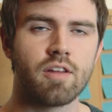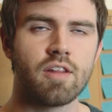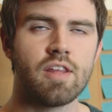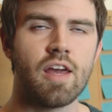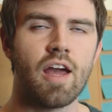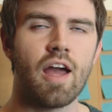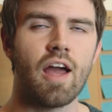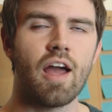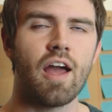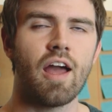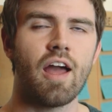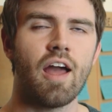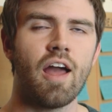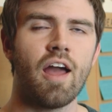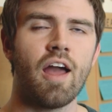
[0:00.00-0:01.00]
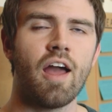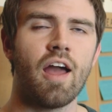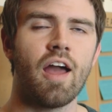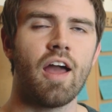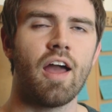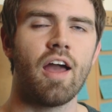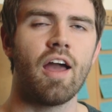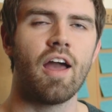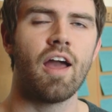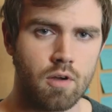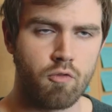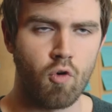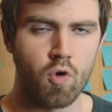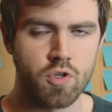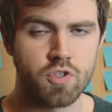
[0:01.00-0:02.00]
Yay!
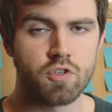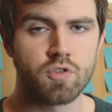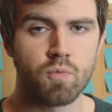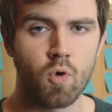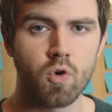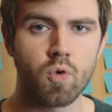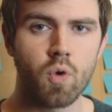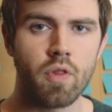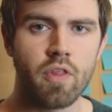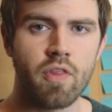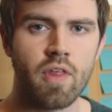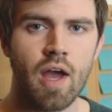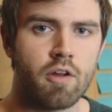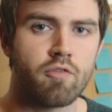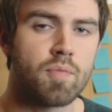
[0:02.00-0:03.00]
Of course, there's more to it than that.